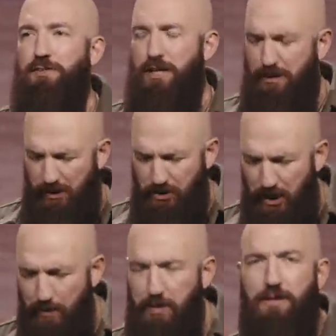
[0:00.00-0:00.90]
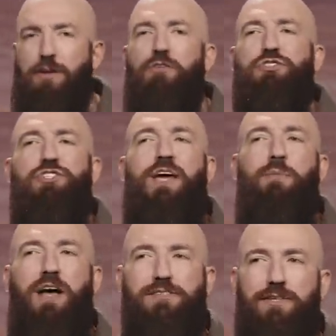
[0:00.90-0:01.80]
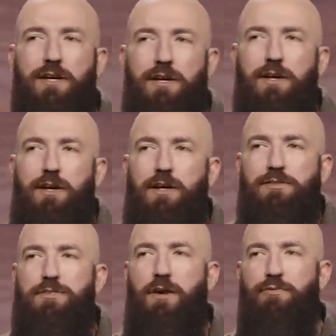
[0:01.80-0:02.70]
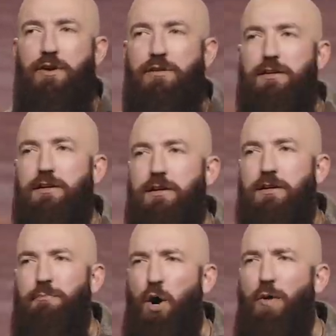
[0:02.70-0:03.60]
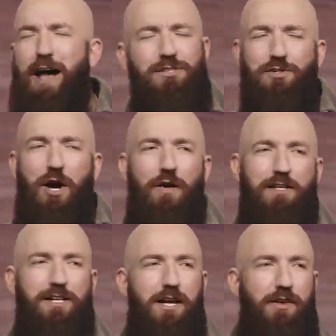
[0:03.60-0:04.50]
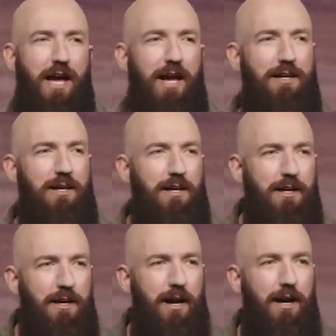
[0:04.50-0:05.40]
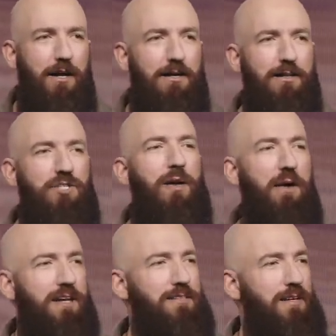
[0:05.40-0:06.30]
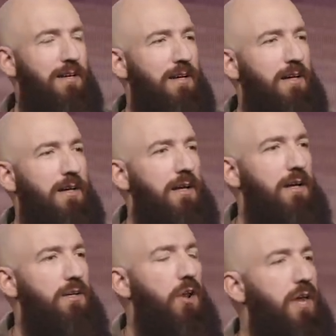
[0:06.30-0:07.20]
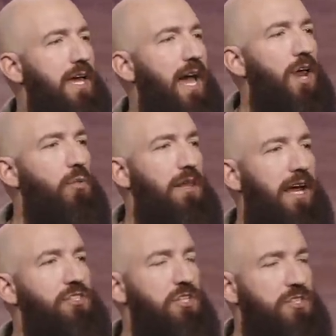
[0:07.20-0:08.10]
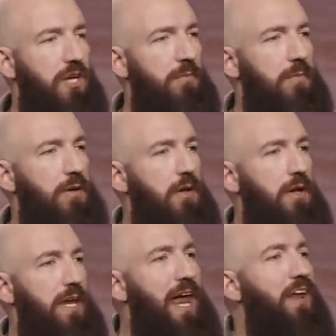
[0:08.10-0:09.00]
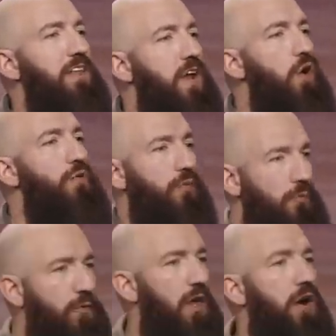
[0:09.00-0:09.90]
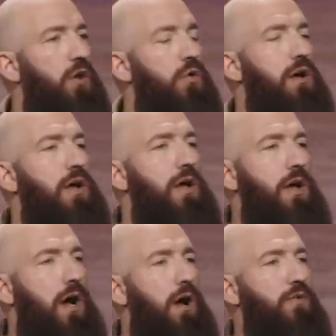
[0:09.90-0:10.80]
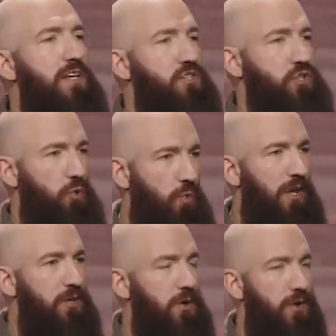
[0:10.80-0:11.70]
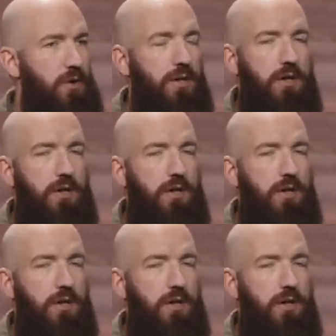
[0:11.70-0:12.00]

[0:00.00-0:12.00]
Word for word: And God's like, Jabin? No, it's Jabez. It's different. Boaz? No, that's another guy. Uh, Jabez. No, no, he had a relationship. And out of the overflow of his surrender,